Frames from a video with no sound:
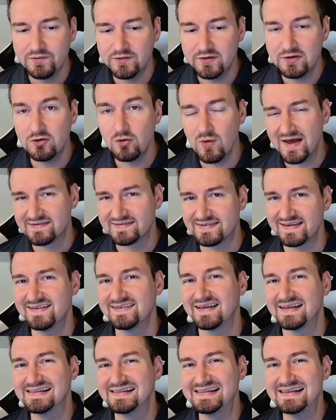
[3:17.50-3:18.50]
The US
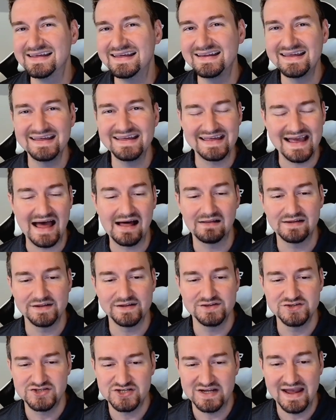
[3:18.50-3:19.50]
is a leading
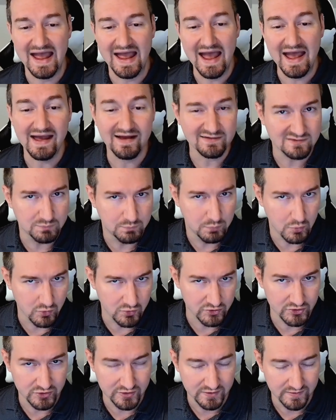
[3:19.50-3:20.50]
LNG
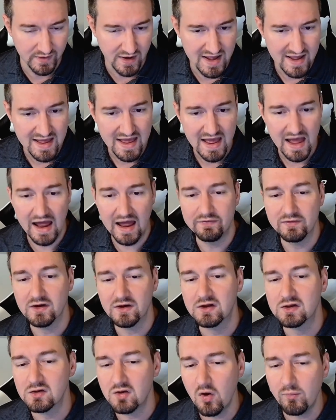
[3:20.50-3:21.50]
exporter, and
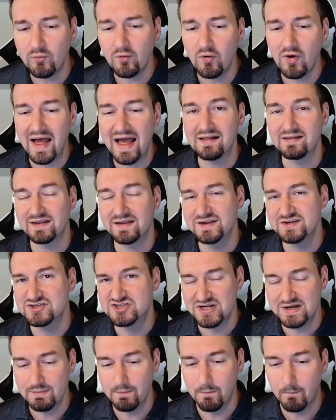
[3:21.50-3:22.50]
the global
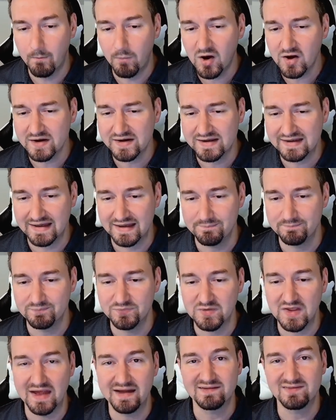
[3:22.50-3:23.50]
LNG market
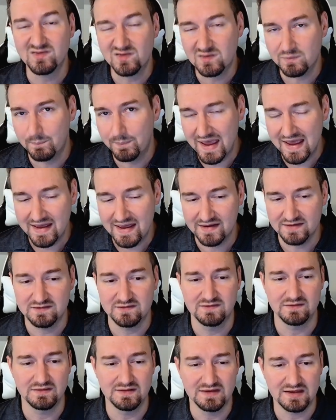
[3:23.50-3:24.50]

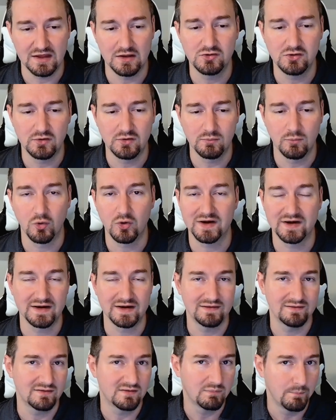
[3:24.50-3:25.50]
expands Kinder
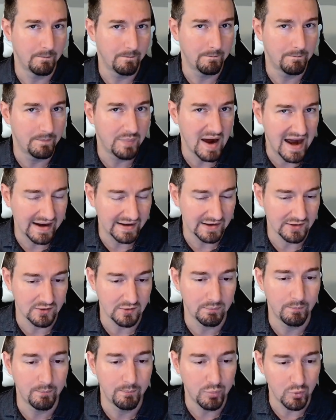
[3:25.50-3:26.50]
Morgan's
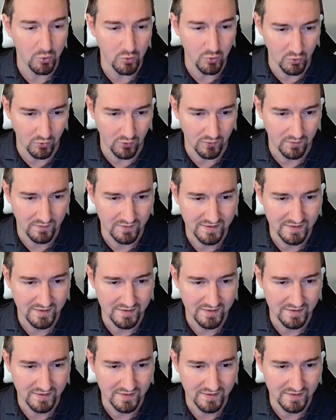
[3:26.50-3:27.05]
buyer pool.